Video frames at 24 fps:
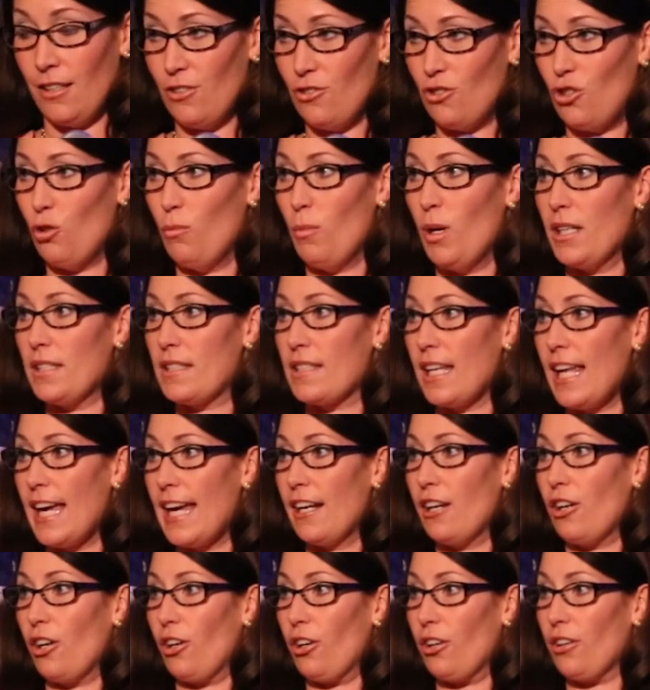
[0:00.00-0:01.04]
2 months
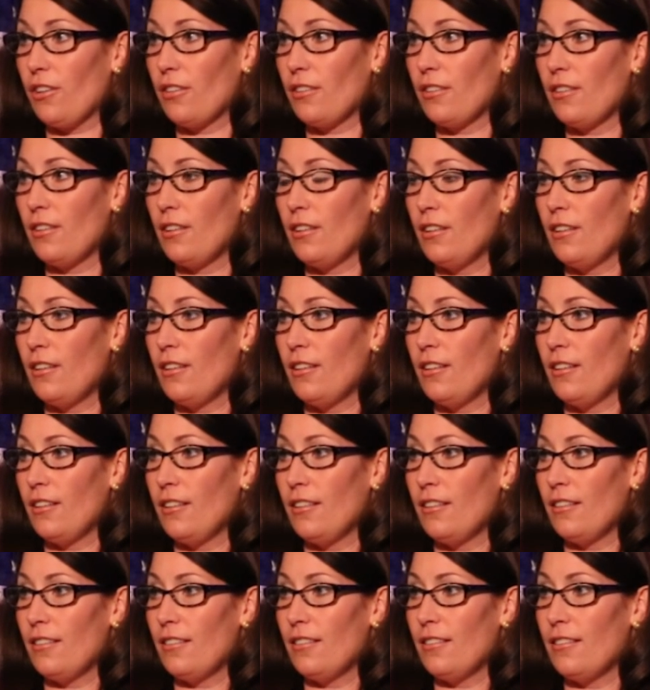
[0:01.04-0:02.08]
later,
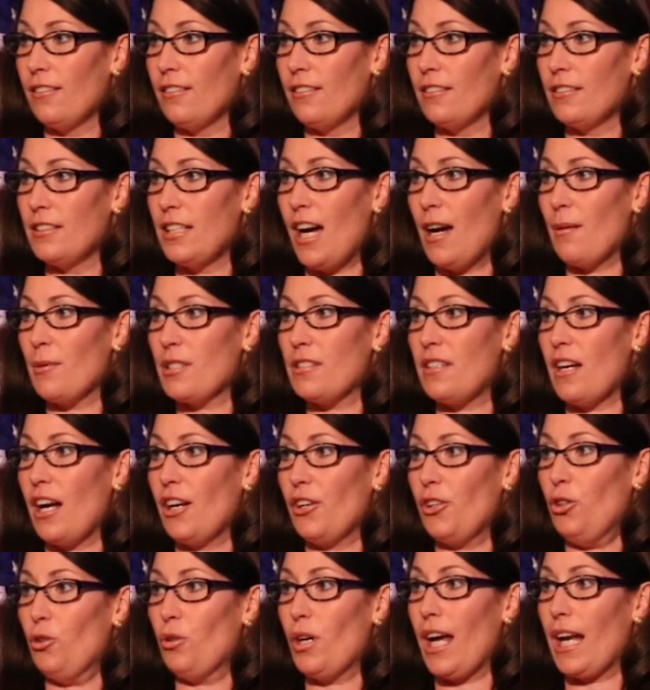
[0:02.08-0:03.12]
Thomas
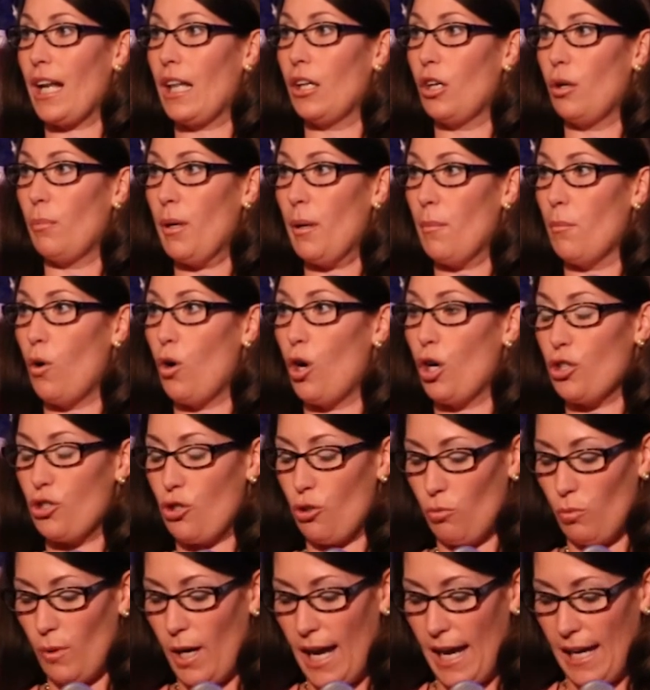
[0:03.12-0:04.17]
Donahue got a little bit more
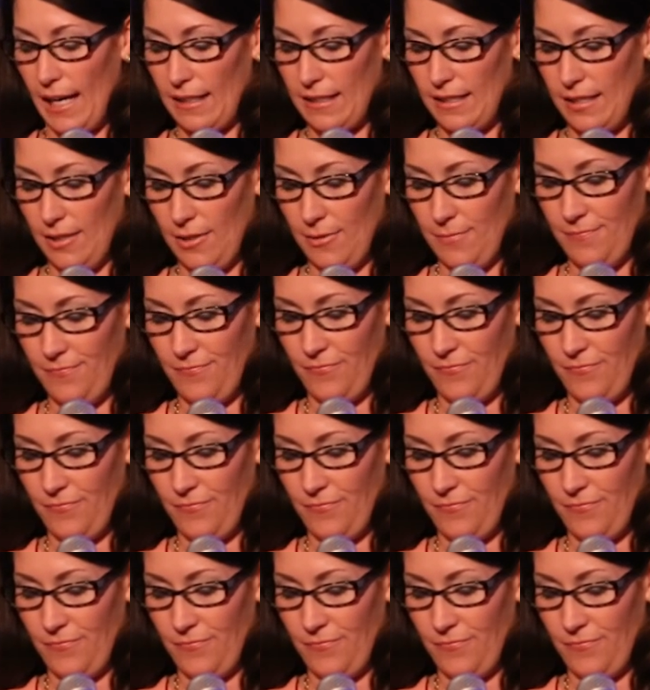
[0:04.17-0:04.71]
direct,